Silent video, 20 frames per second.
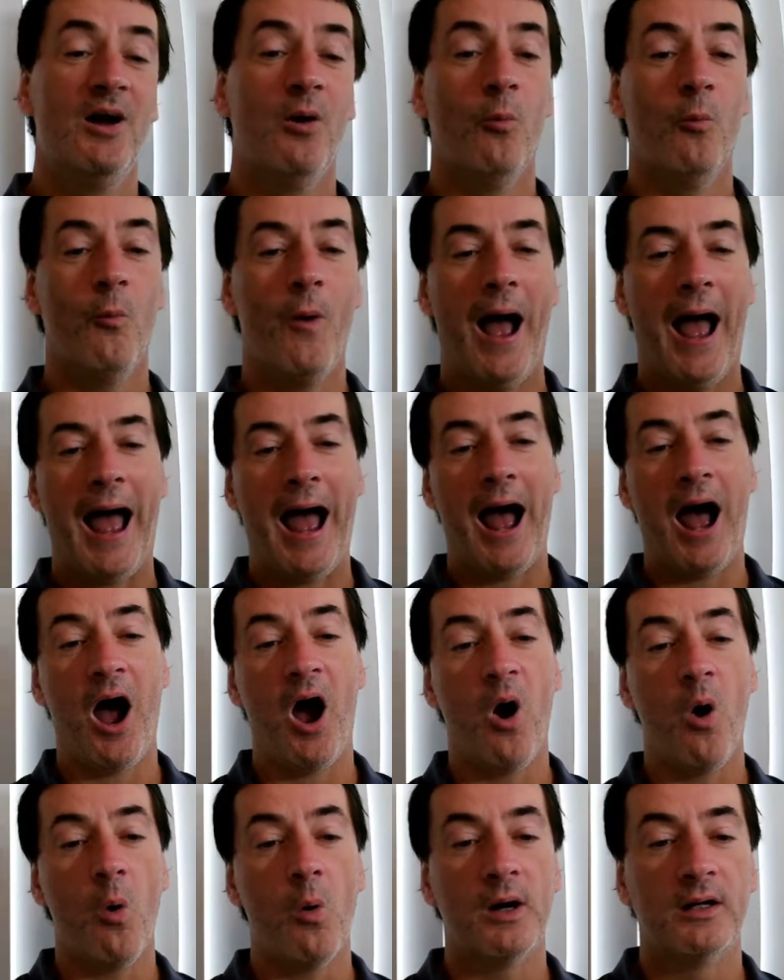
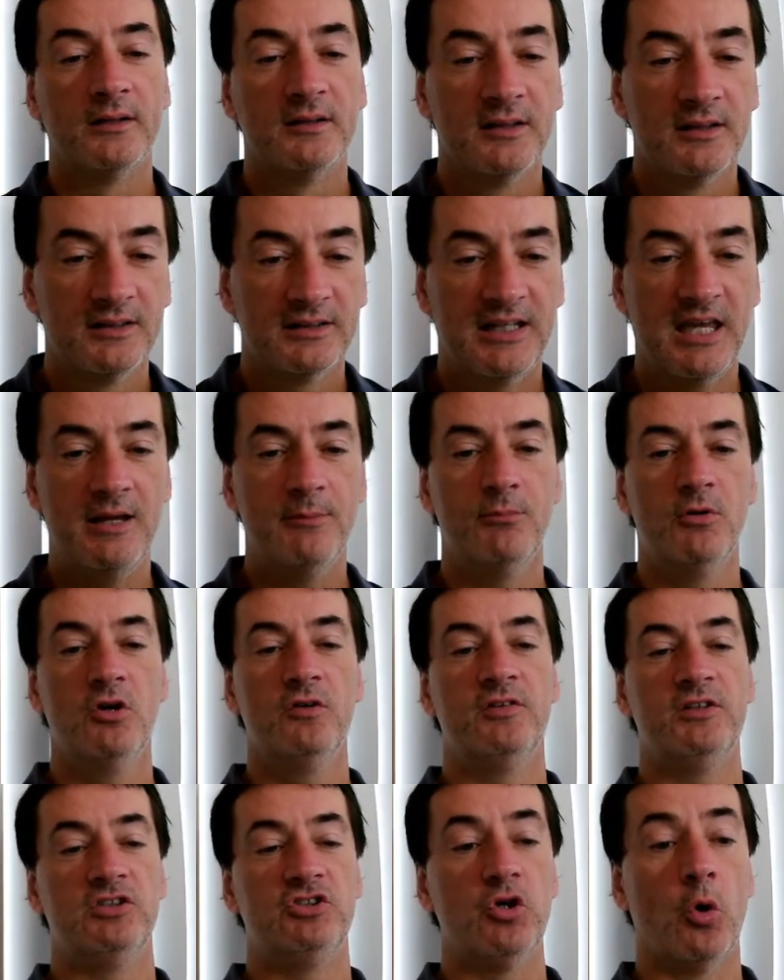Wow. Keep
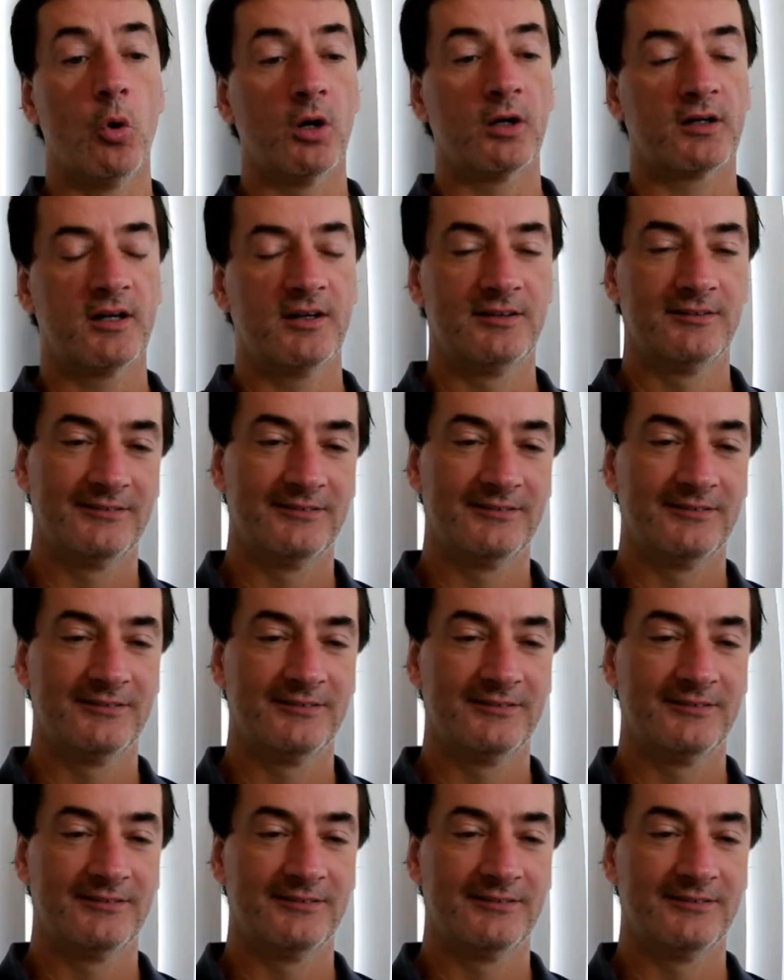moving, dork.